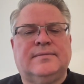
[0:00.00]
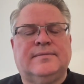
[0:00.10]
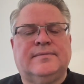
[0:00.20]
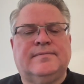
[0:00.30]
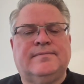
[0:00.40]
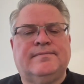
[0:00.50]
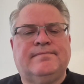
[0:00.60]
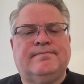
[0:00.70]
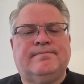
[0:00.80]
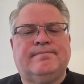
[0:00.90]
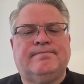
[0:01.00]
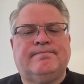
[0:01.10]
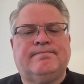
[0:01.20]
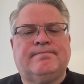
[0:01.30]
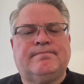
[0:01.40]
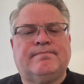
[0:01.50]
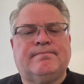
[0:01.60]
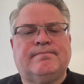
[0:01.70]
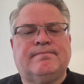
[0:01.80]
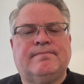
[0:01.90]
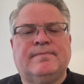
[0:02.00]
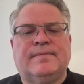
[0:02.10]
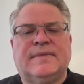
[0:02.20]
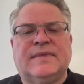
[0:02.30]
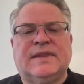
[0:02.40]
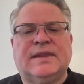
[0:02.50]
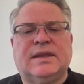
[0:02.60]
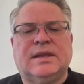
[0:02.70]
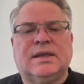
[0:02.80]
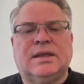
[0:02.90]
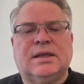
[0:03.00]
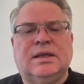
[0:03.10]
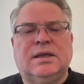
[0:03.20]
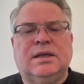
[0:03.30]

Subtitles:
No one is speaking in this clip.